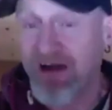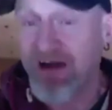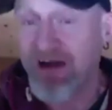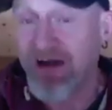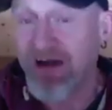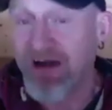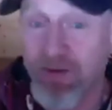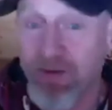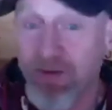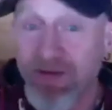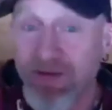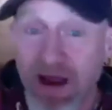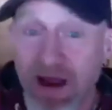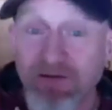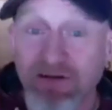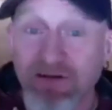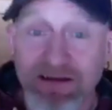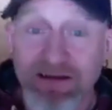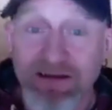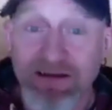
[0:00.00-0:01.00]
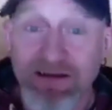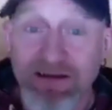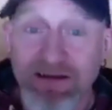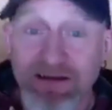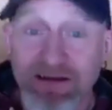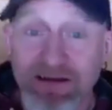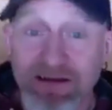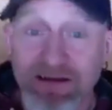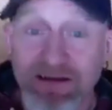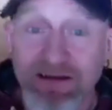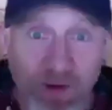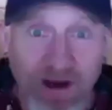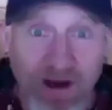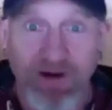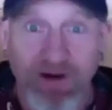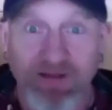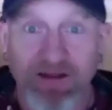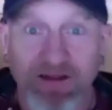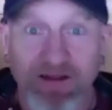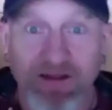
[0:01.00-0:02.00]
in mind, we were the only four
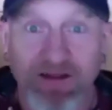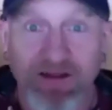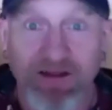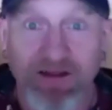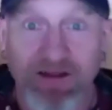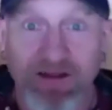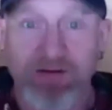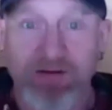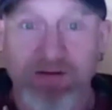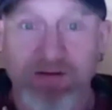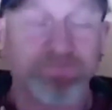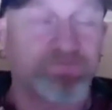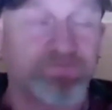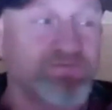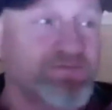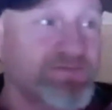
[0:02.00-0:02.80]
people in the hotel.